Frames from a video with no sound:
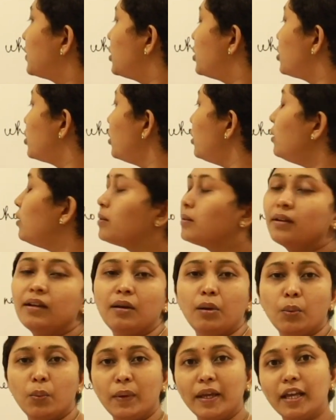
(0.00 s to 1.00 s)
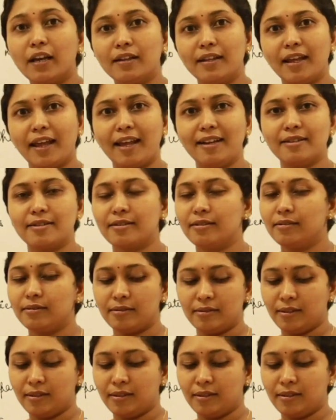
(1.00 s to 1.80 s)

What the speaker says: So, we got the answer.